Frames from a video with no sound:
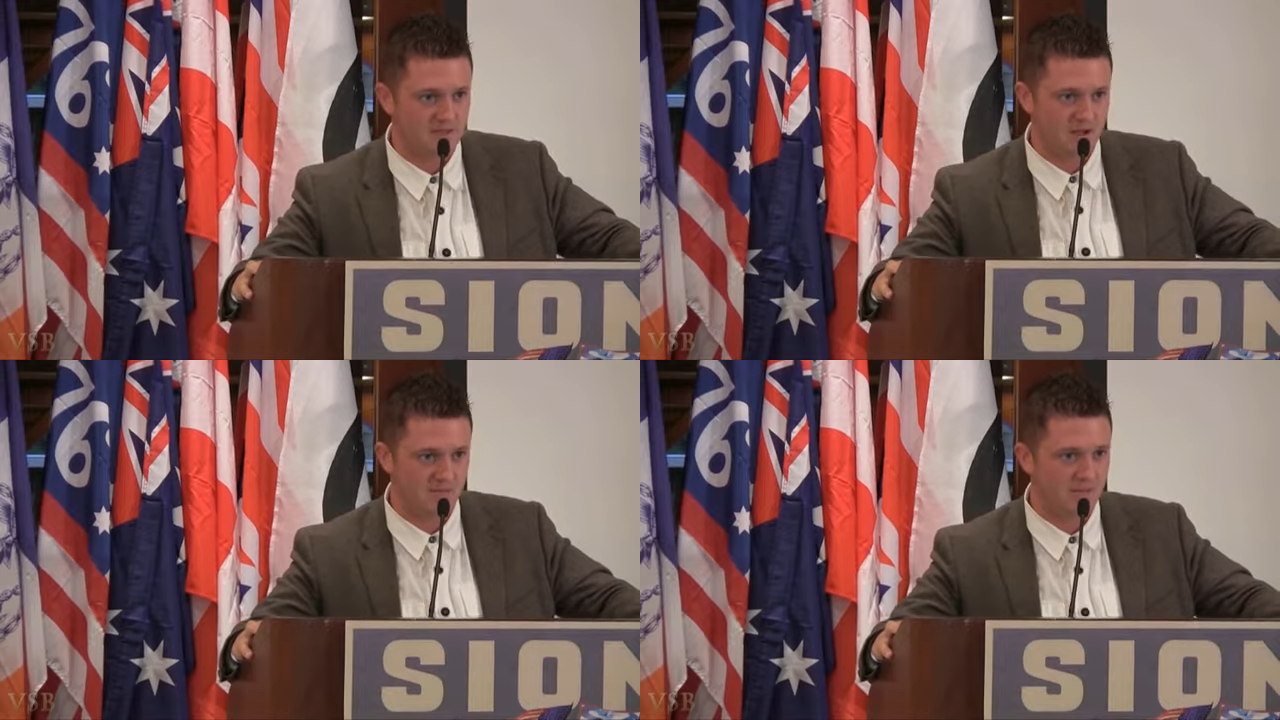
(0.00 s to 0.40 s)

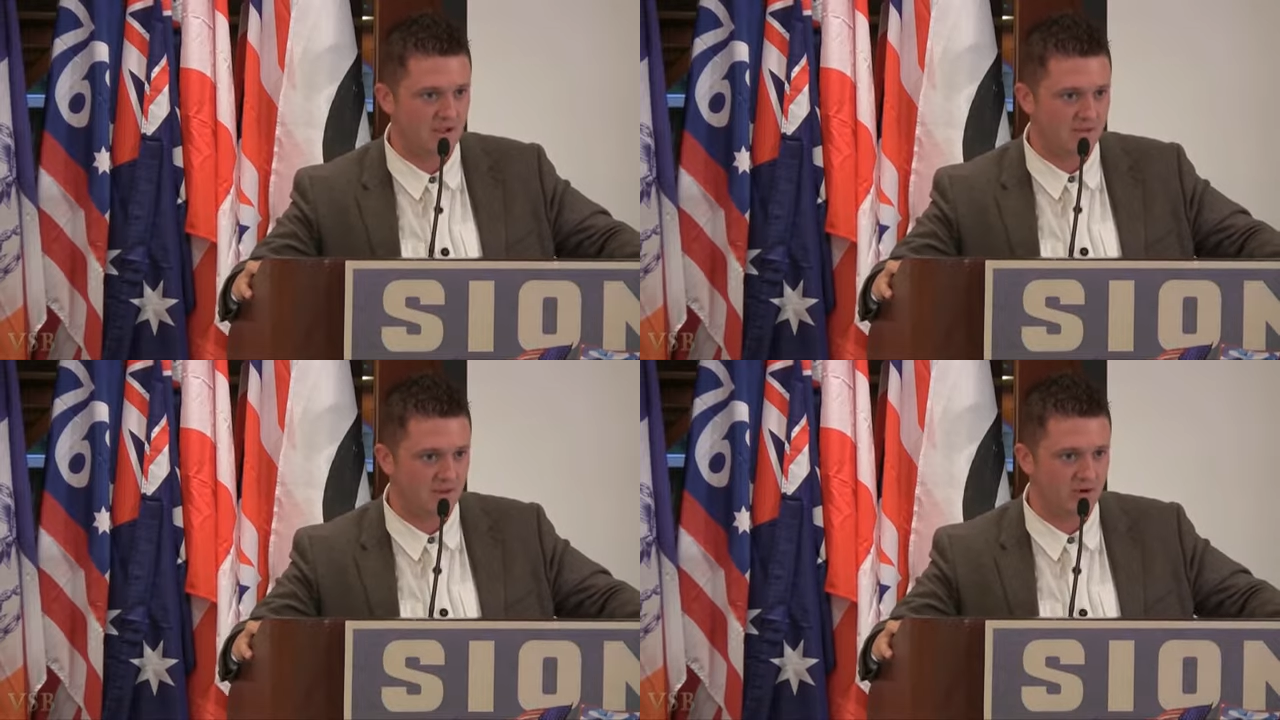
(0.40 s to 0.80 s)
Islam
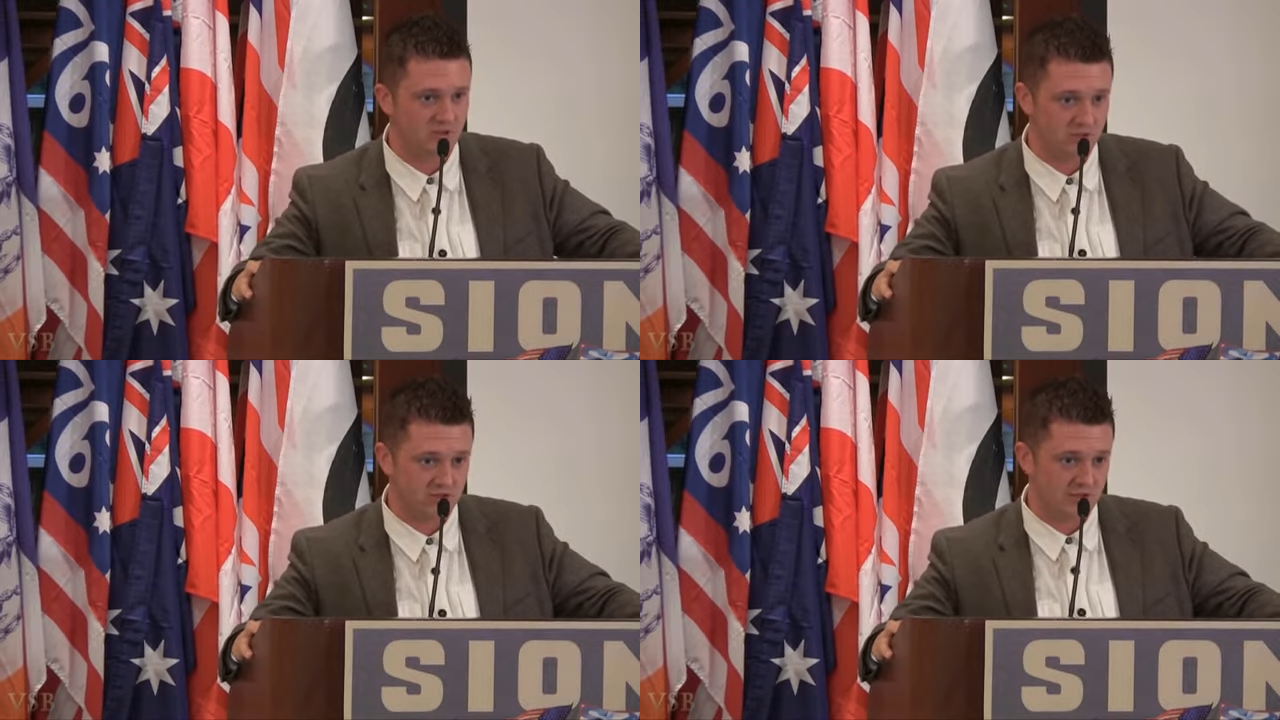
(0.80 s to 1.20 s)
and the
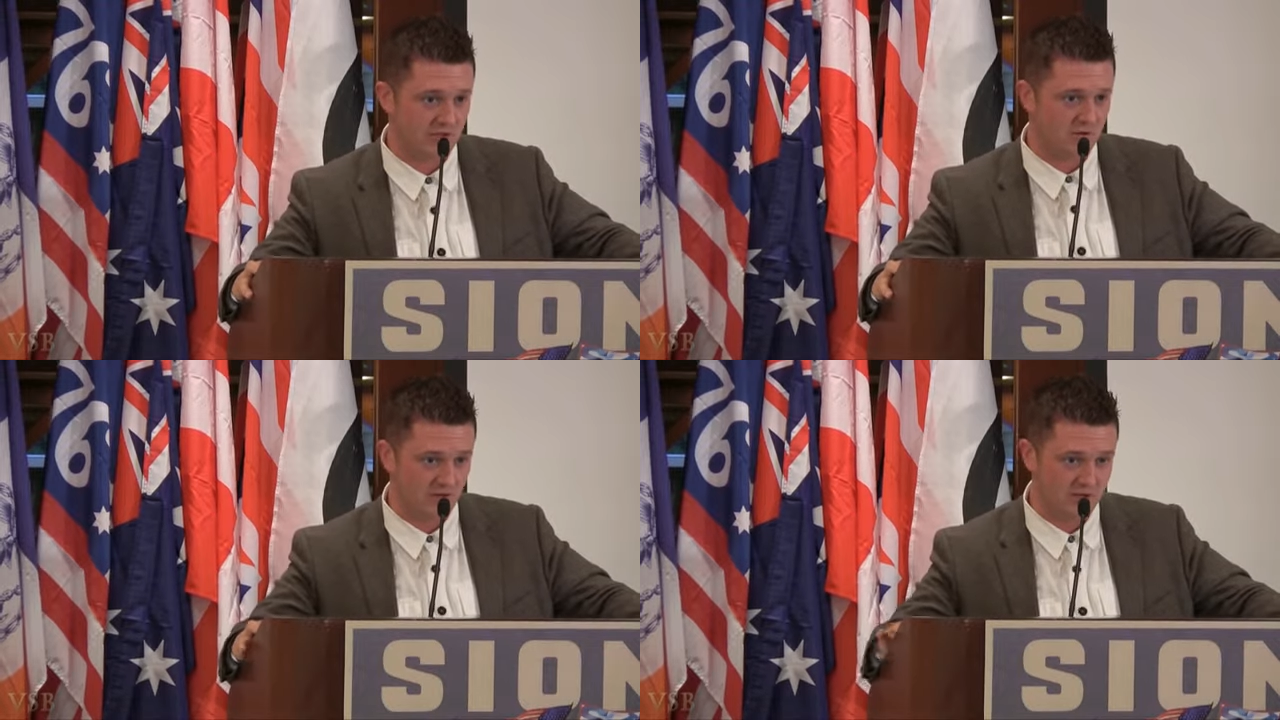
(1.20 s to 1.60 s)

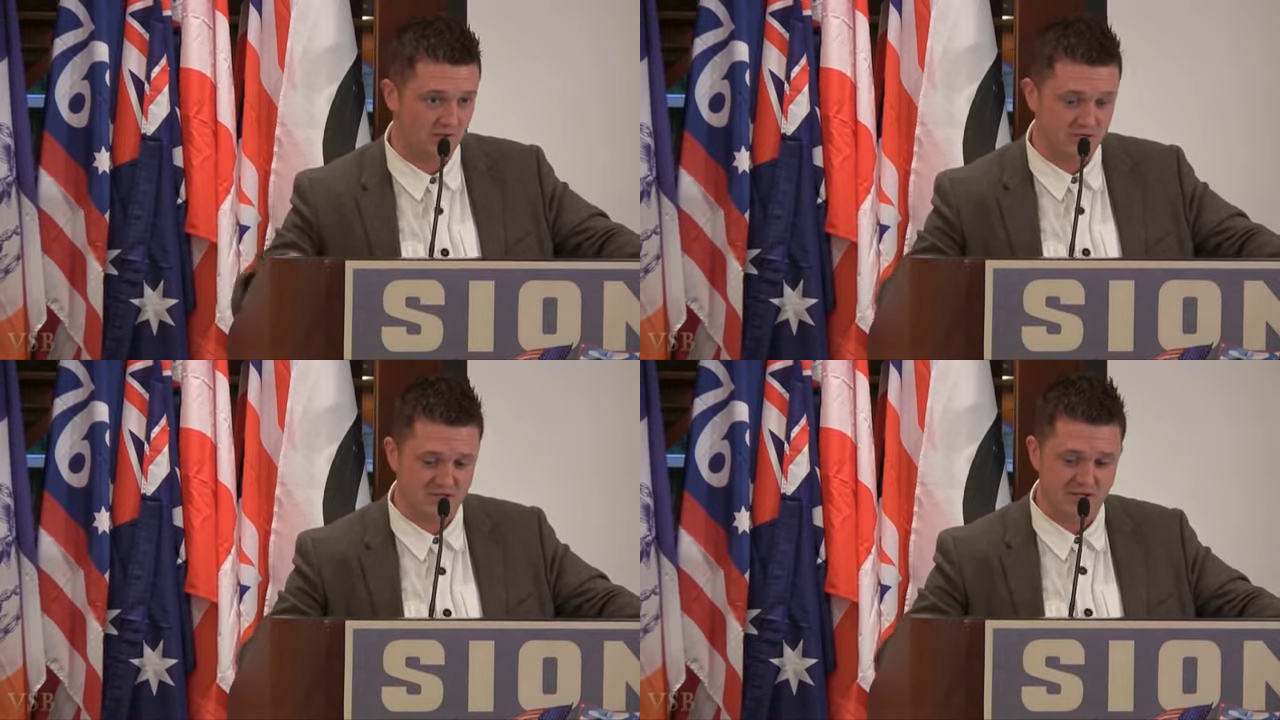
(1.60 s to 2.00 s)

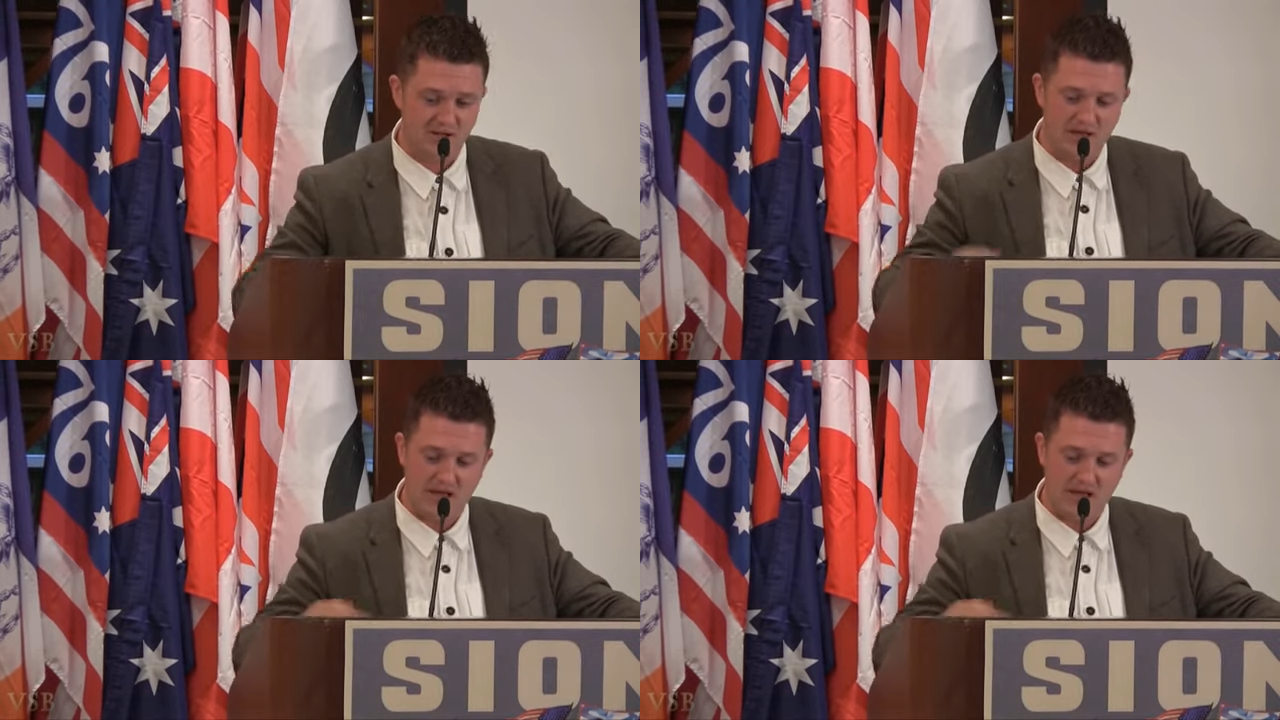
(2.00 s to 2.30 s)
ideology